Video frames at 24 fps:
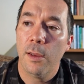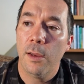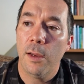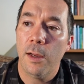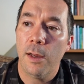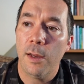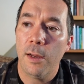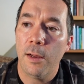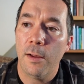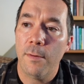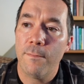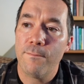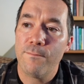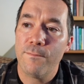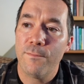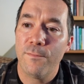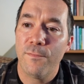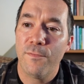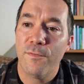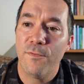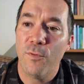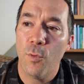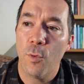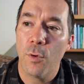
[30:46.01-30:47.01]

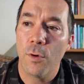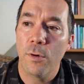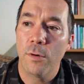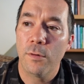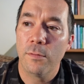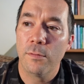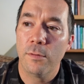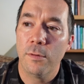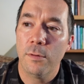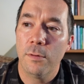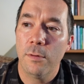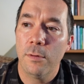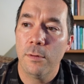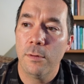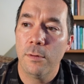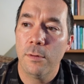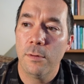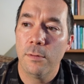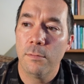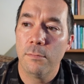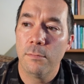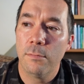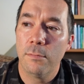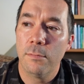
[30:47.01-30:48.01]
for
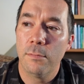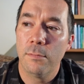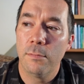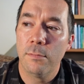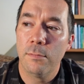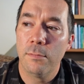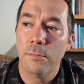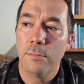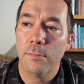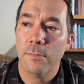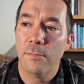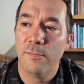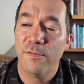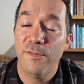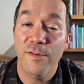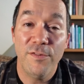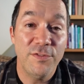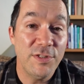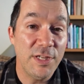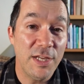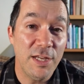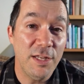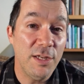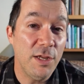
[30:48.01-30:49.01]

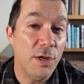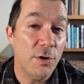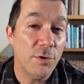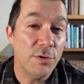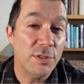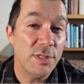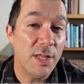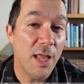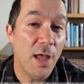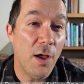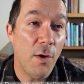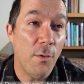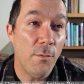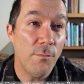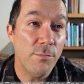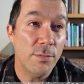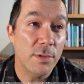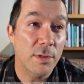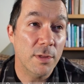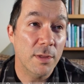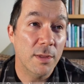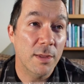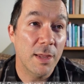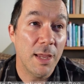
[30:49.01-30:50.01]
15 years now,
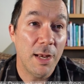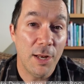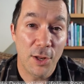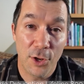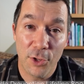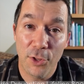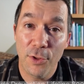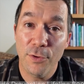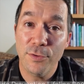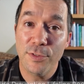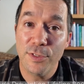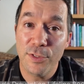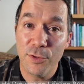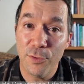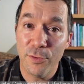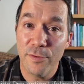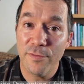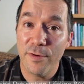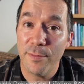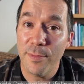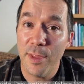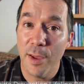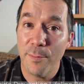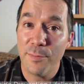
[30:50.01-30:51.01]
getting close to,
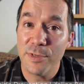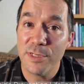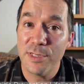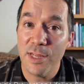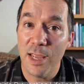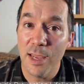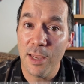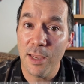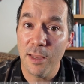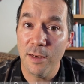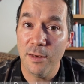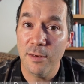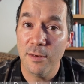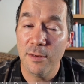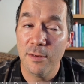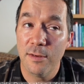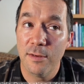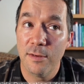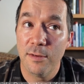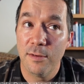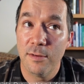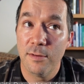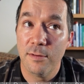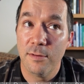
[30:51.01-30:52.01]
if I'm not mistaken,
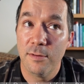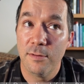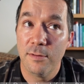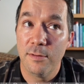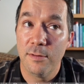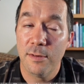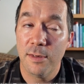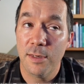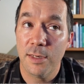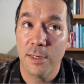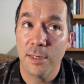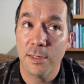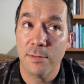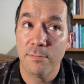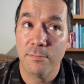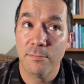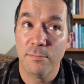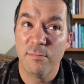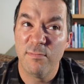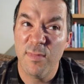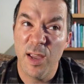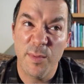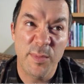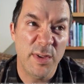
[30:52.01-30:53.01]

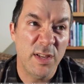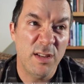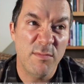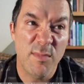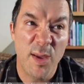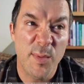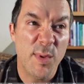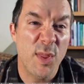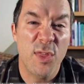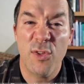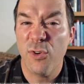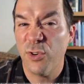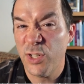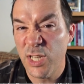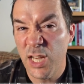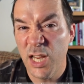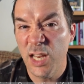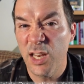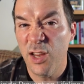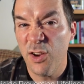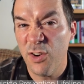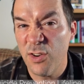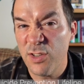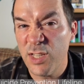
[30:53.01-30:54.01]
maybe
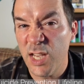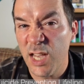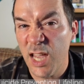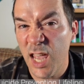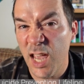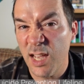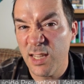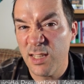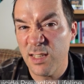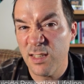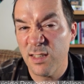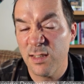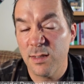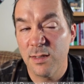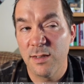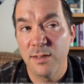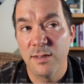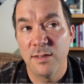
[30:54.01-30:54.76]
13 years, I guess.